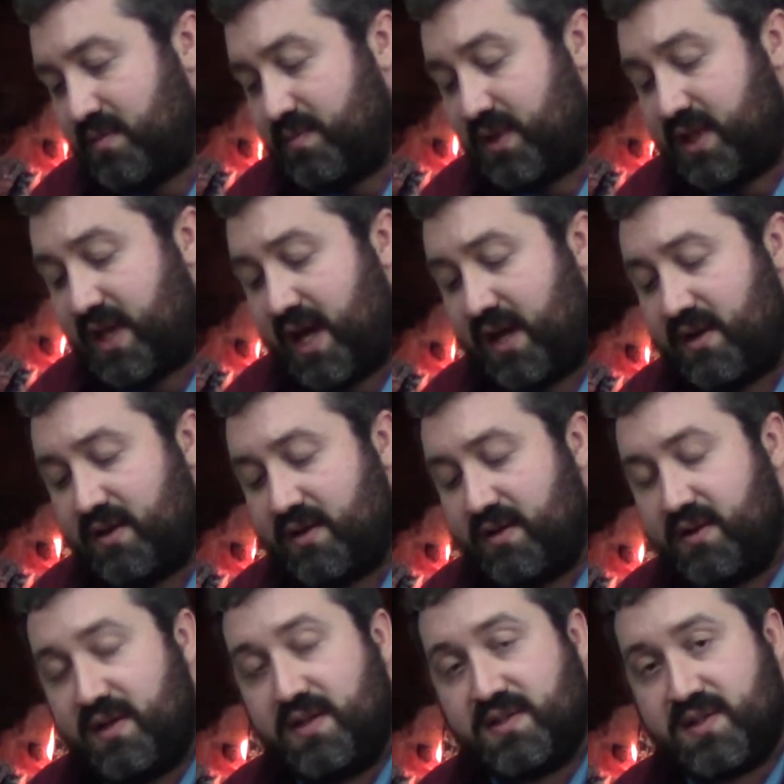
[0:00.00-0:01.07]
but that
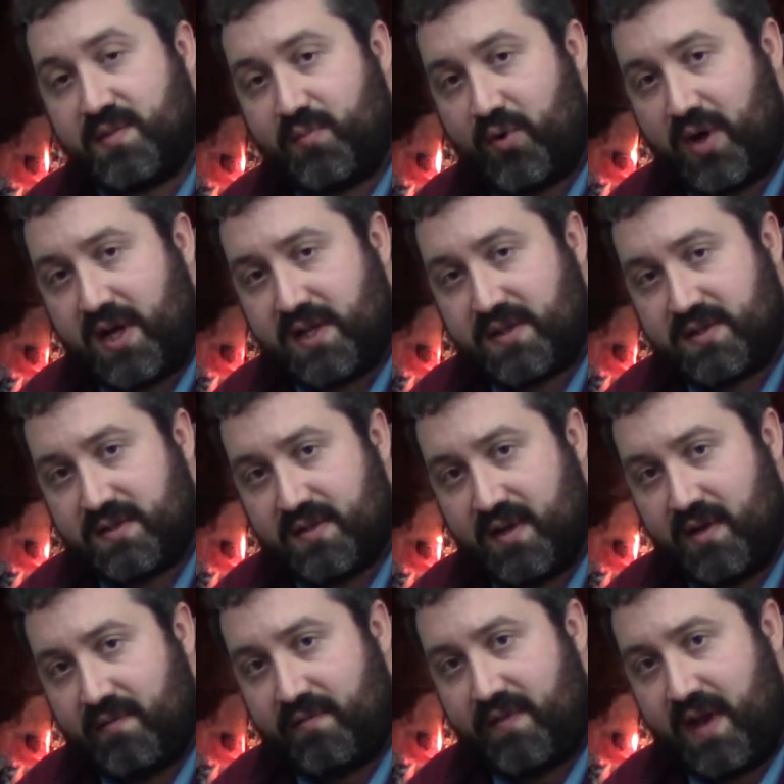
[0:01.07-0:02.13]
is the price
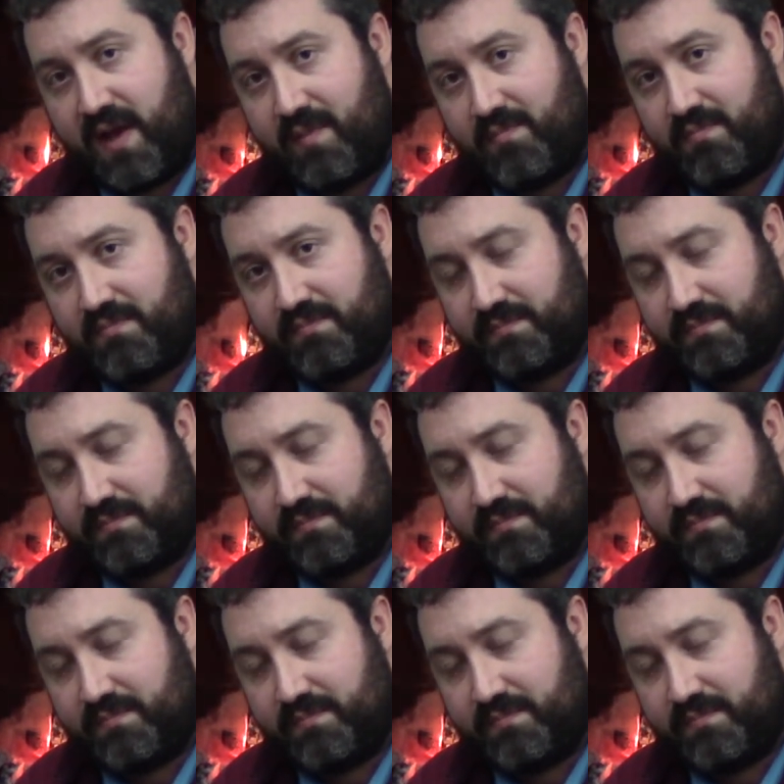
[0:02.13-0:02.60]
of fame.